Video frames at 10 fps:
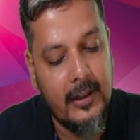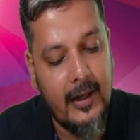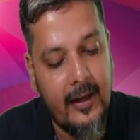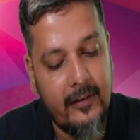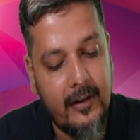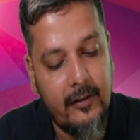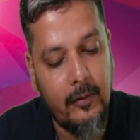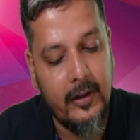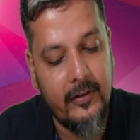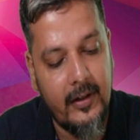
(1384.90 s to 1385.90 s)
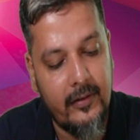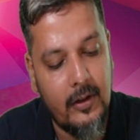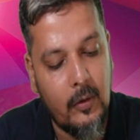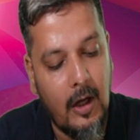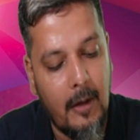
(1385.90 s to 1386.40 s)
lakhs excluding GST
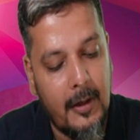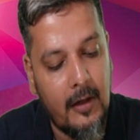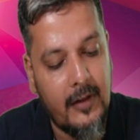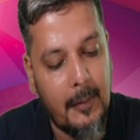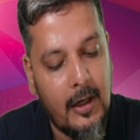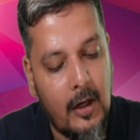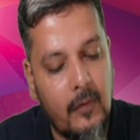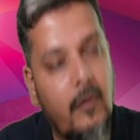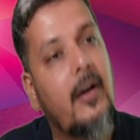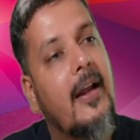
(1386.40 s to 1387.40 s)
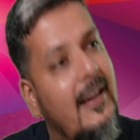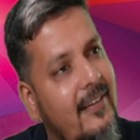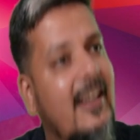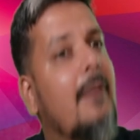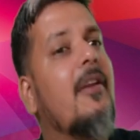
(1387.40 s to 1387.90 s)
to government of Tamil Nadu for any
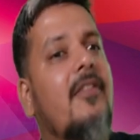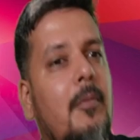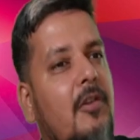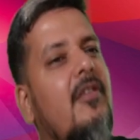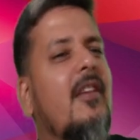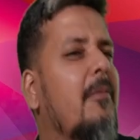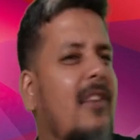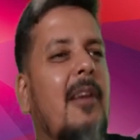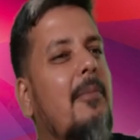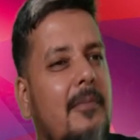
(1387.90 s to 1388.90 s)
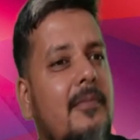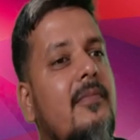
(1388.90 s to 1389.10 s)
scheme distribution, some scheme.